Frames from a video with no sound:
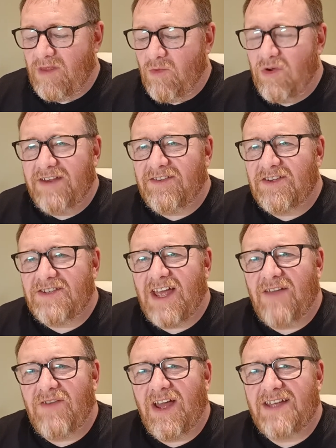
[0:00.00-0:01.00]
what it does
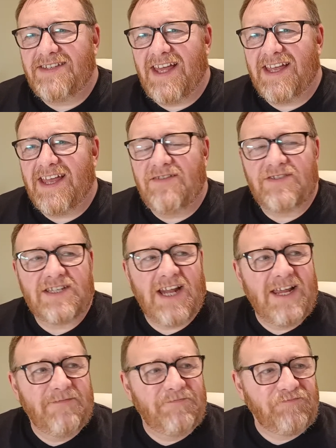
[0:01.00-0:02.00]
have, it has that kind of
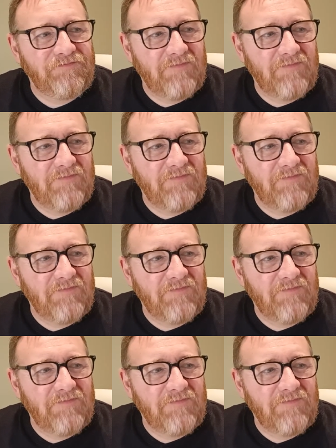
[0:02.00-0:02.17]
slight.